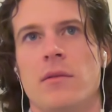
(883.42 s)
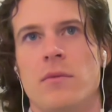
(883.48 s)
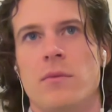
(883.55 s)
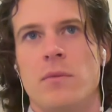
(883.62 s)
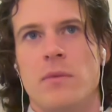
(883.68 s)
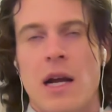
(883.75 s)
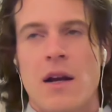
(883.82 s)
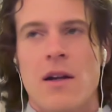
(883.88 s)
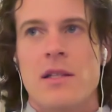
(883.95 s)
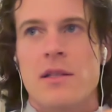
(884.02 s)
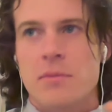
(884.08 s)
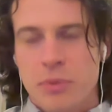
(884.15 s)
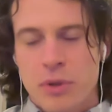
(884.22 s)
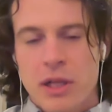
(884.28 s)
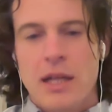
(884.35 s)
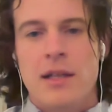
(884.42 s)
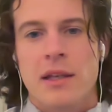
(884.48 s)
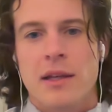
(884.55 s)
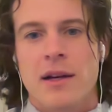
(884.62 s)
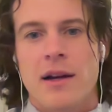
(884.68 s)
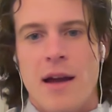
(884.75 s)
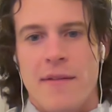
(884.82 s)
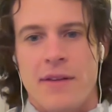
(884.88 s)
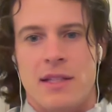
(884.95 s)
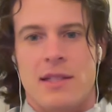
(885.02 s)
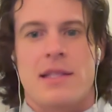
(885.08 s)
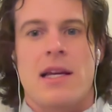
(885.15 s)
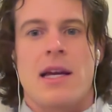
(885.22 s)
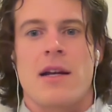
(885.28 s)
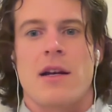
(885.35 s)
there is pretty clear
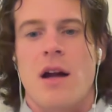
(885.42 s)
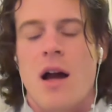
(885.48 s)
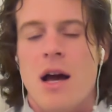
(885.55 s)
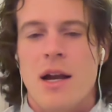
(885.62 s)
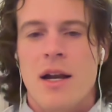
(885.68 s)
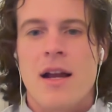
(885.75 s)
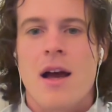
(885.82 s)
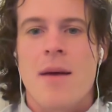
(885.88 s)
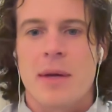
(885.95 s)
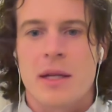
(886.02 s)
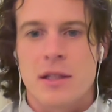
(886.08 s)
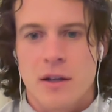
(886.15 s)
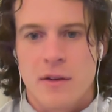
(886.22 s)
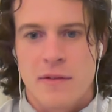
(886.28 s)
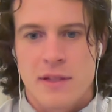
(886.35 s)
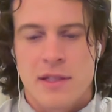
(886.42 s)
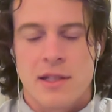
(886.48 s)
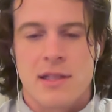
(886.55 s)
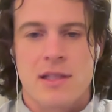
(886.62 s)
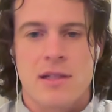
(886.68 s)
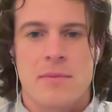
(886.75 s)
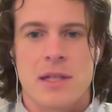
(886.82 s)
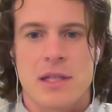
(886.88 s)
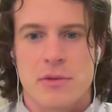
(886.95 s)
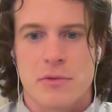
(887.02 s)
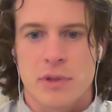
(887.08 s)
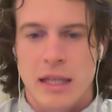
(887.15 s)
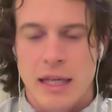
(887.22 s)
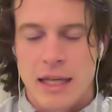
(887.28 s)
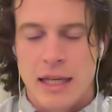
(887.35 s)
evidence that your autonomic nervous system is
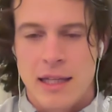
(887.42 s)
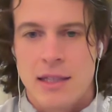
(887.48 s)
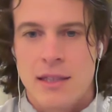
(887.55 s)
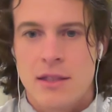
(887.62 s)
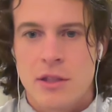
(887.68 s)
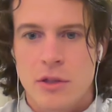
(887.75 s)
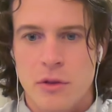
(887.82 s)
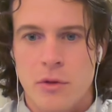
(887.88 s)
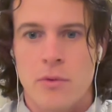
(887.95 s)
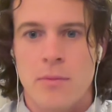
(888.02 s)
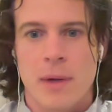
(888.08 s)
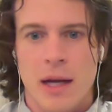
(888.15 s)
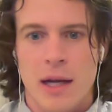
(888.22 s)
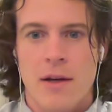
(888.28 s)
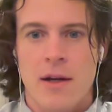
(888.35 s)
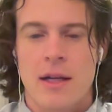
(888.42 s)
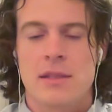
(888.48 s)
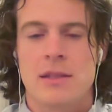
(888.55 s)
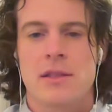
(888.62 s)
related to migraines.